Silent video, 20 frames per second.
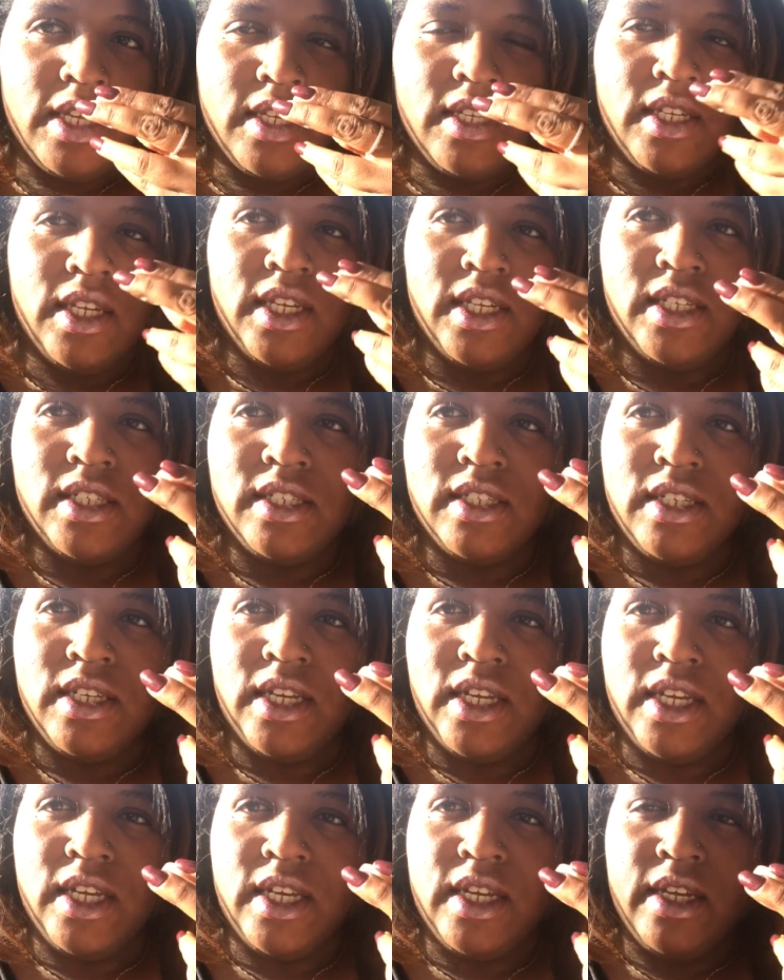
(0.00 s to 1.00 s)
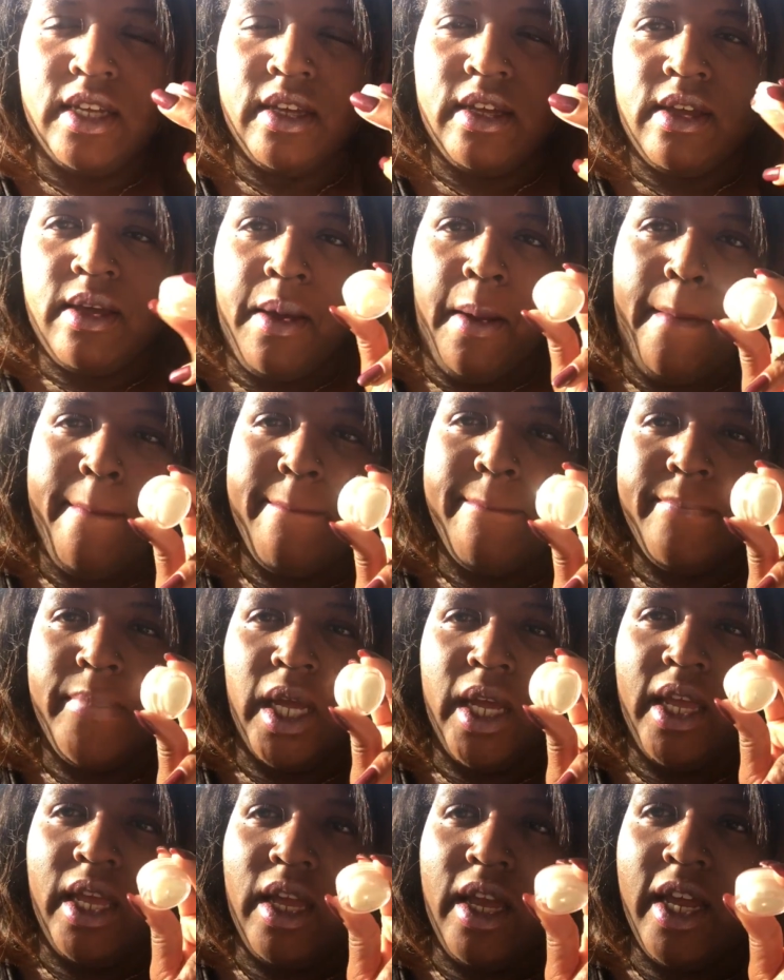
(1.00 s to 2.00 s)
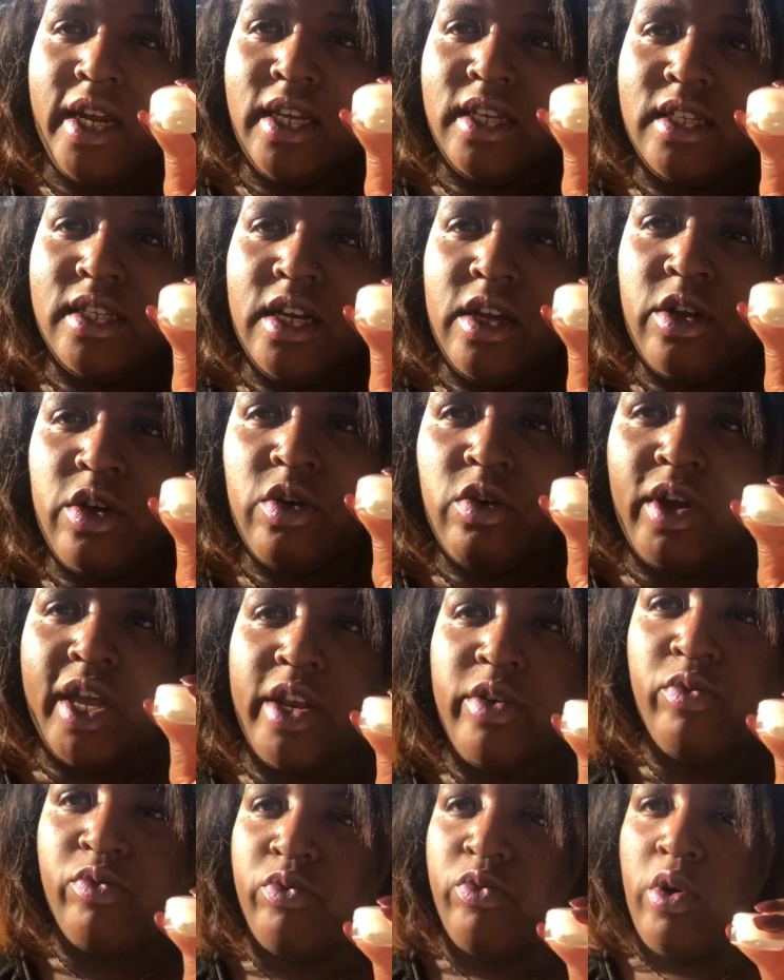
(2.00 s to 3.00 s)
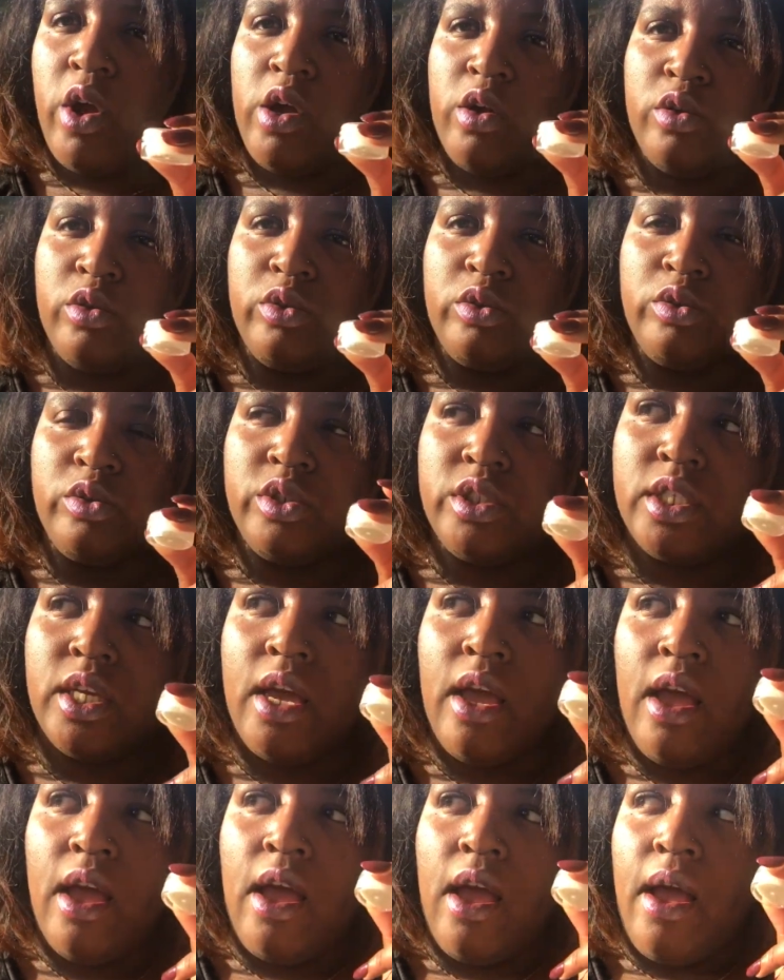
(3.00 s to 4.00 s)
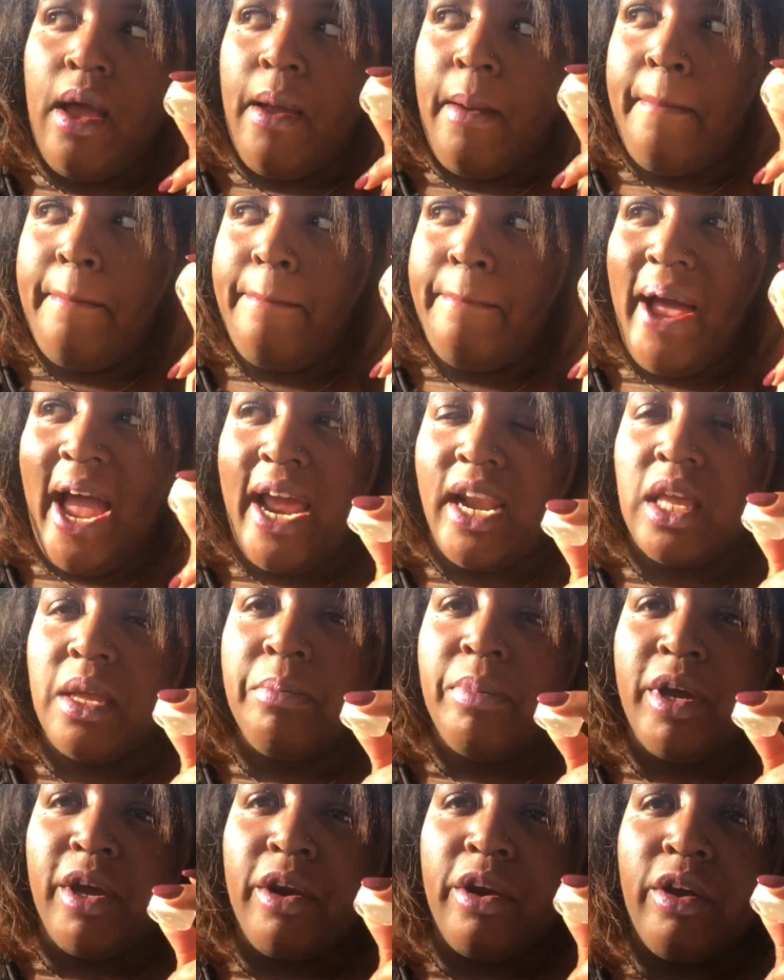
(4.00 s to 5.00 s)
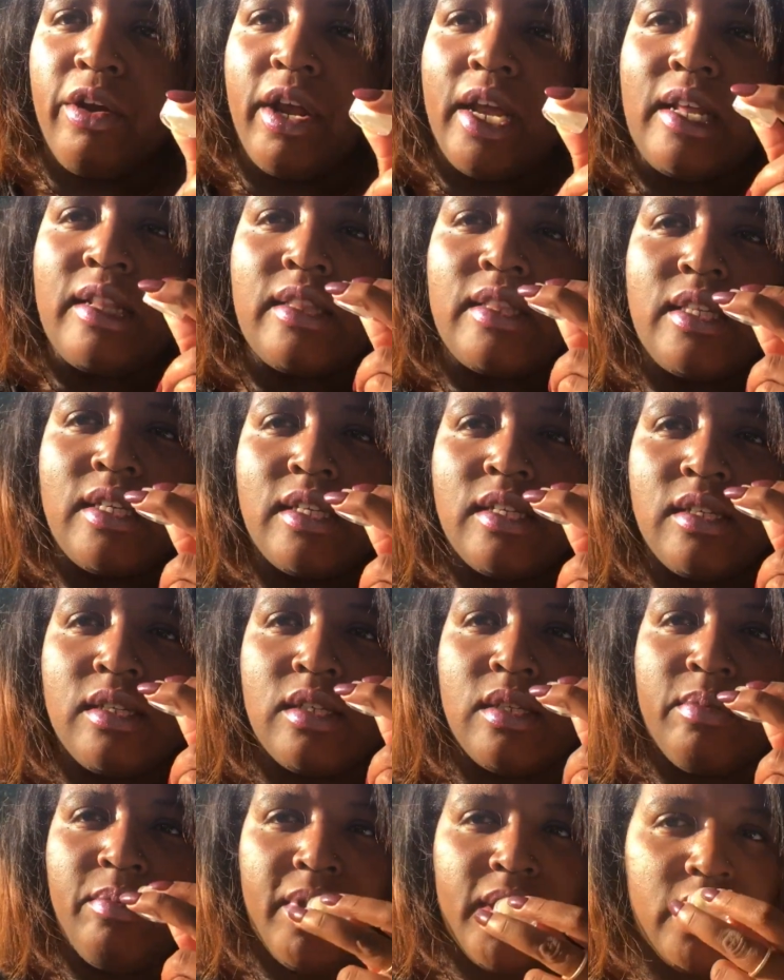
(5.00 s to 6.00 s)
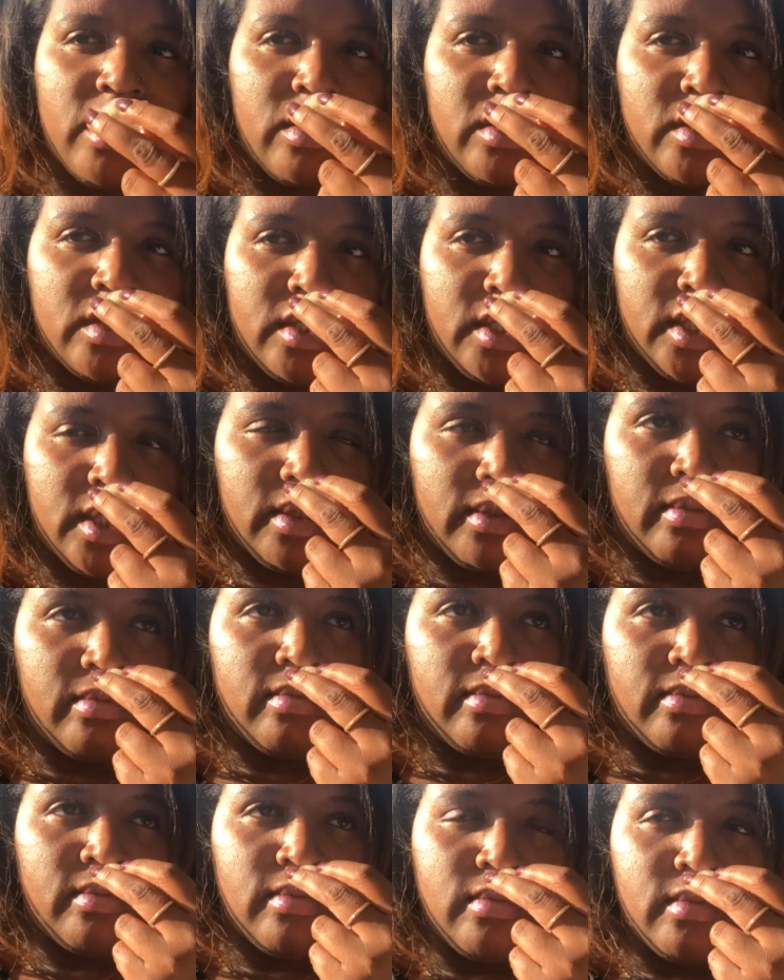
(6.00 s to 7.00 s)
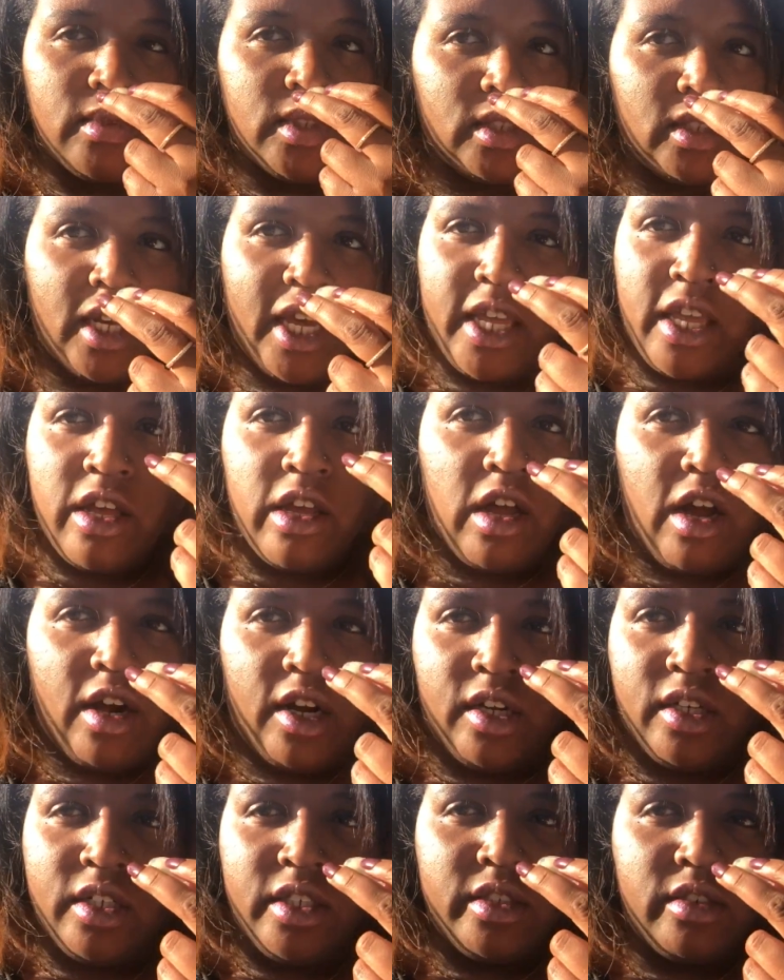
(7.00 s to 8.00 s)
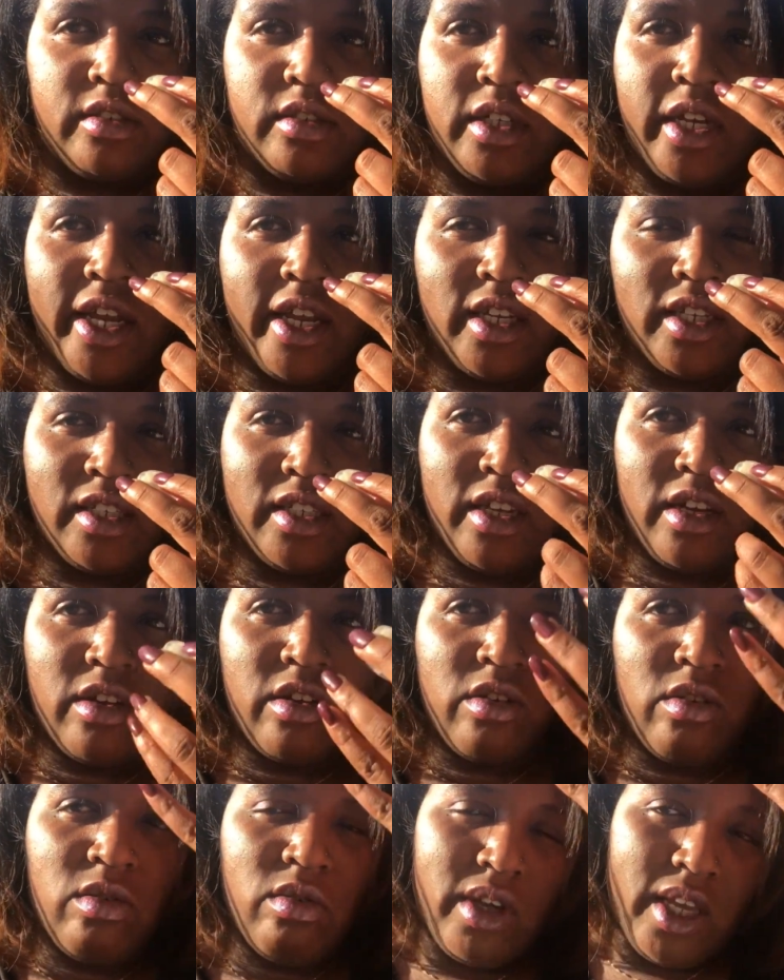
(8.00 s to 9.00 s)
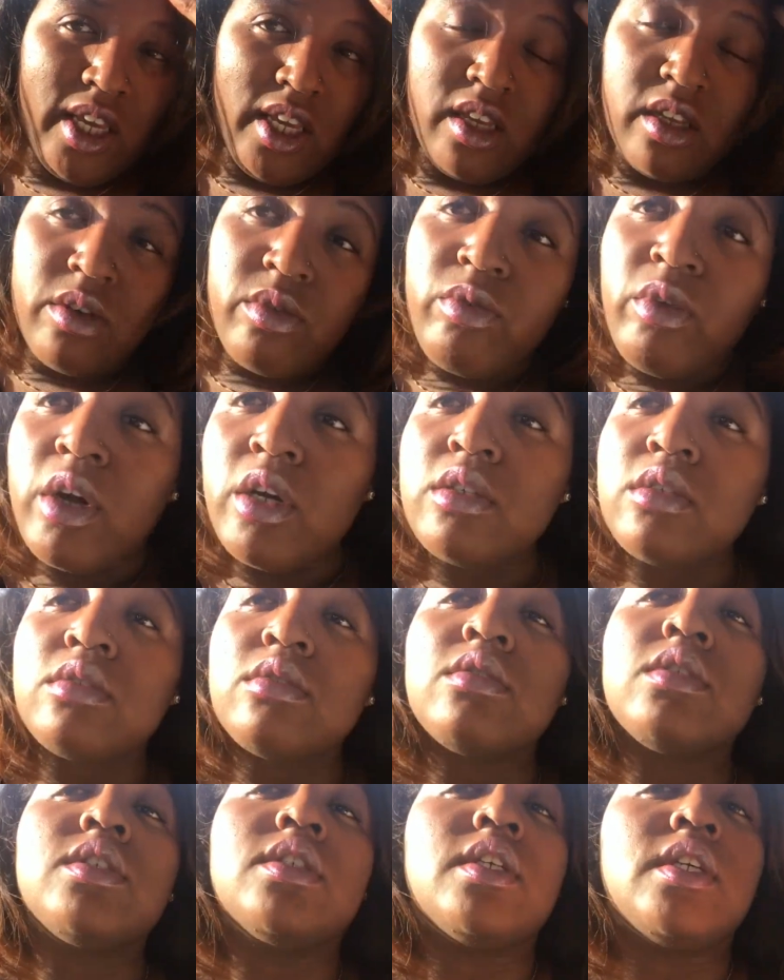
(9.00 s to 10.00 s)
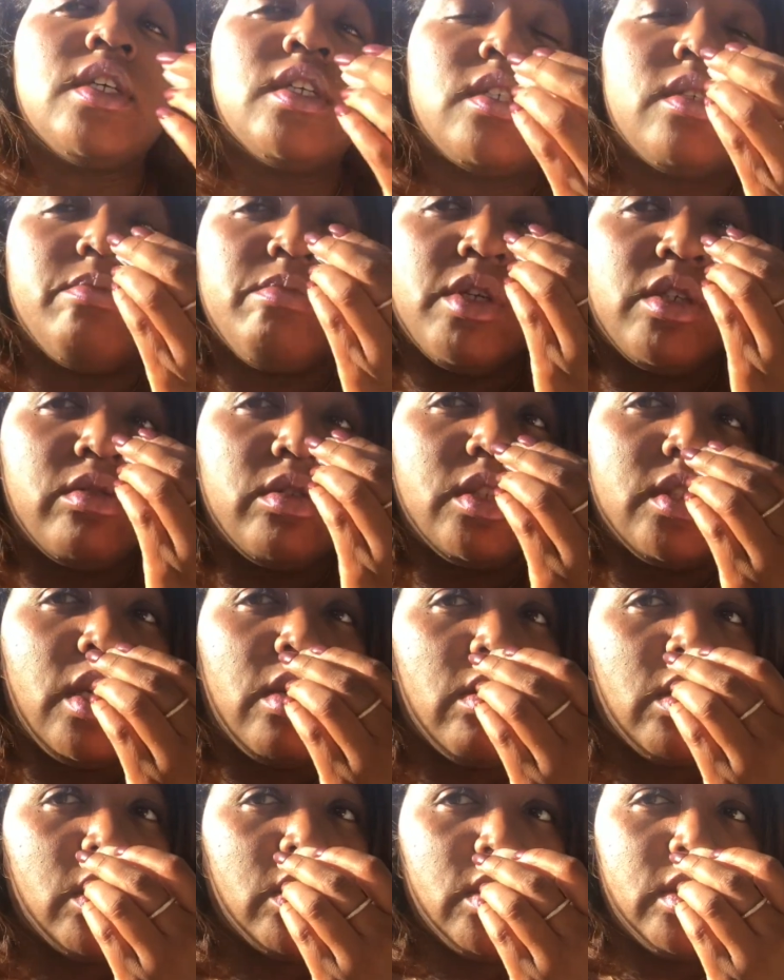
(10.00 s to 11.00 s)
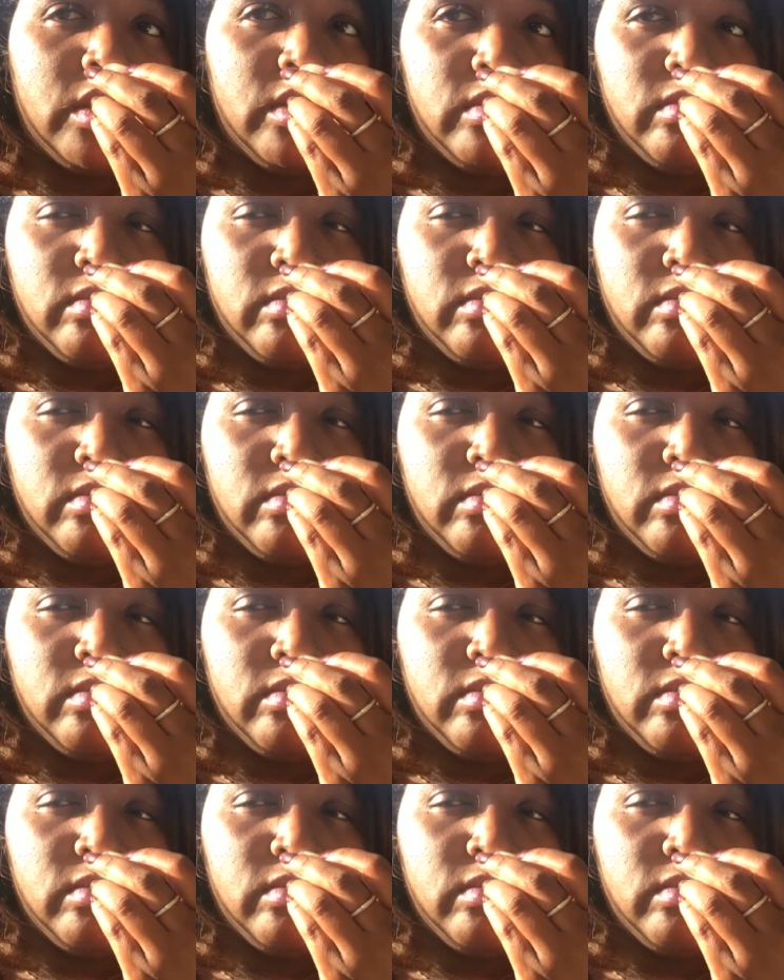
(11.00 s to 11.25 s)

This is the honeysuckle and rose body butter and this smells like a garden honeysuckle and rose it smells so good